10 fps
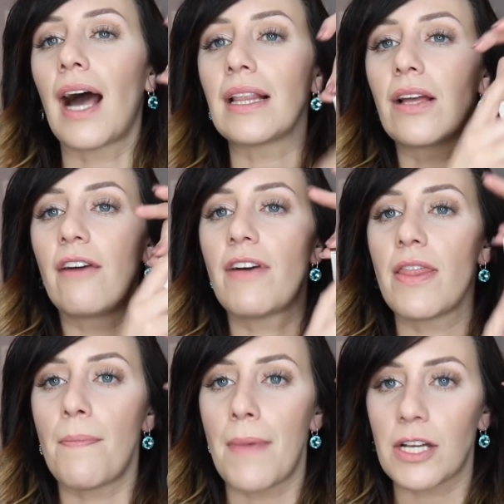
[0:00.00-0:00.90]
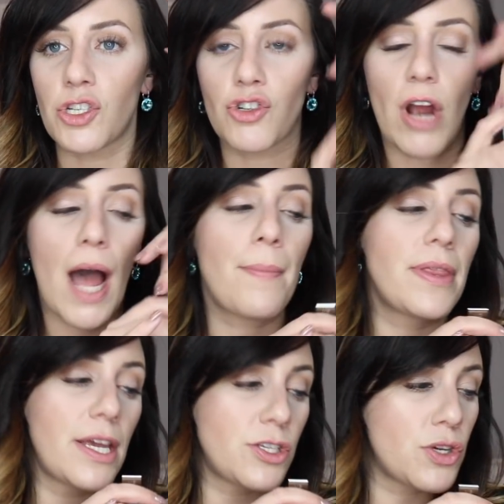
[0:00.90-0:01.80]
I love the mesh
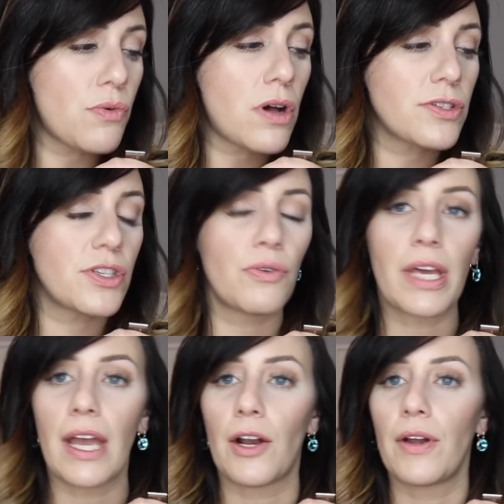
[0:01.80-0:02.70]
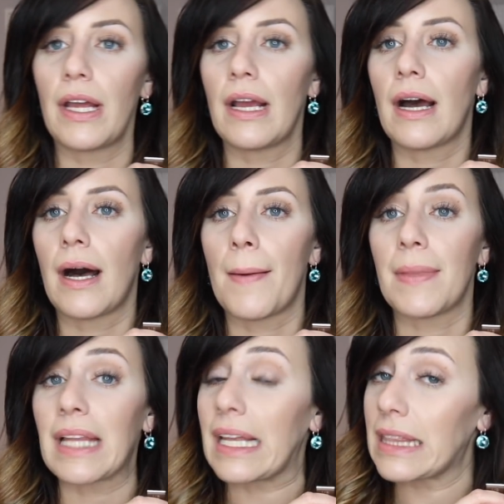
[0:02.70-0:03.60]
strap. They do also carry
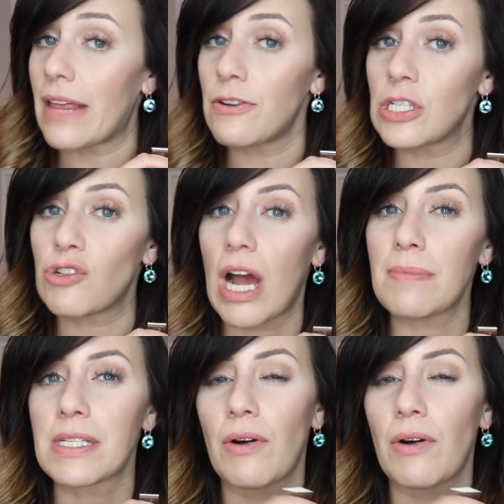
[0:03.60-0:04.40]
like leather straps.